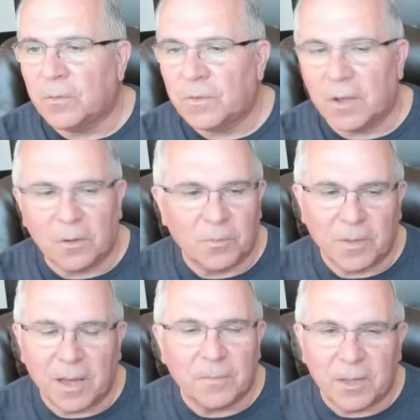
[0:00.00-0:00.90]
So we
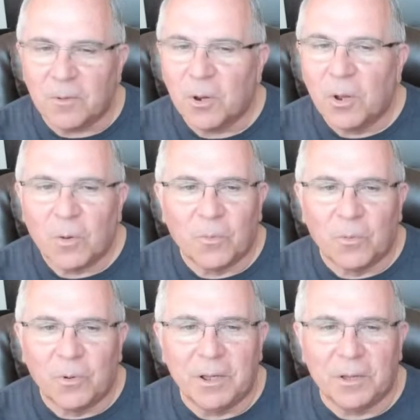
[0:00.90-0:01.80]
got to be
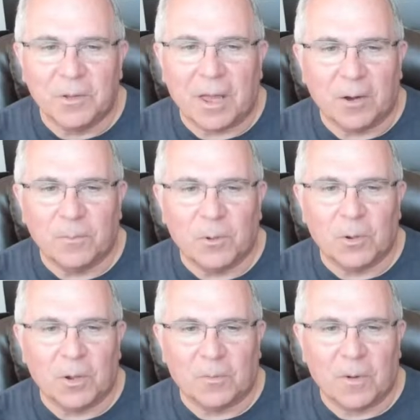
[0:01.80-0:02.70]
real
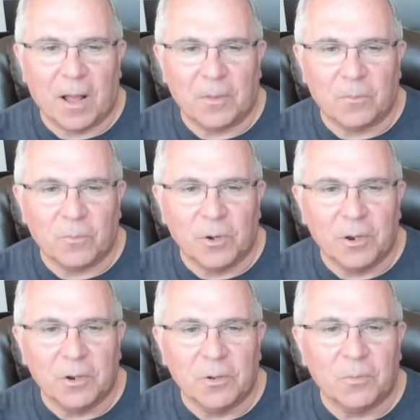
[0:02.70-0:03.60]
careful around them,
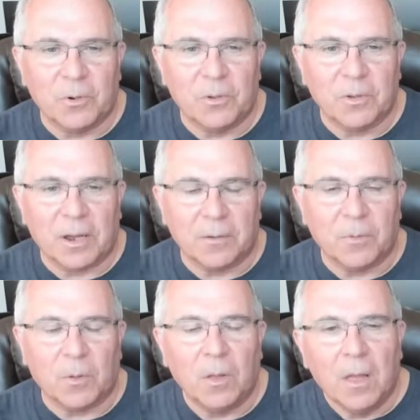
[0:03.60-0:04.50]
real
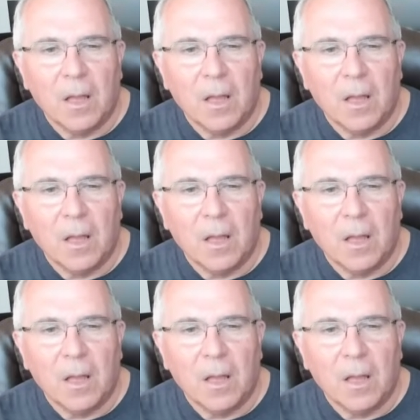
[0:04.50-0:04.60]
careful.